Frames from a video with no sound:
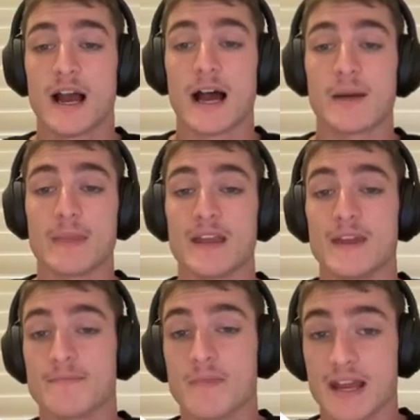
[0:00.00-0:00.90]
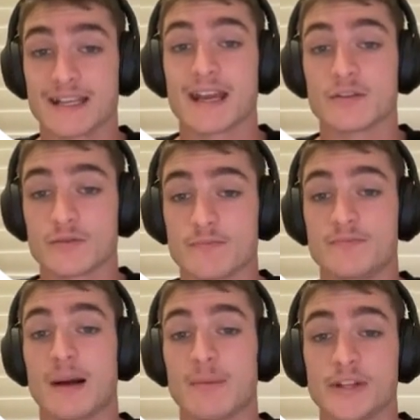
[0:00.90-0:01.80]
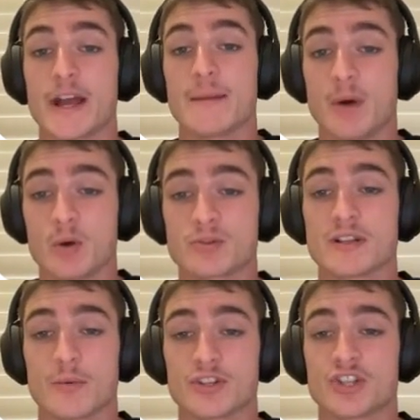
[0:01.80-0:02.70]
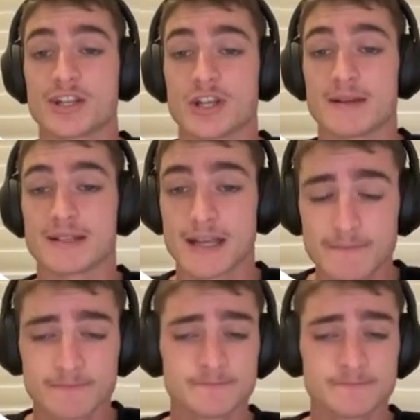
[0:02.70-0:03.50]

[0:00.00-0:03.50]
and then again double down and bolster that with ChatGPT,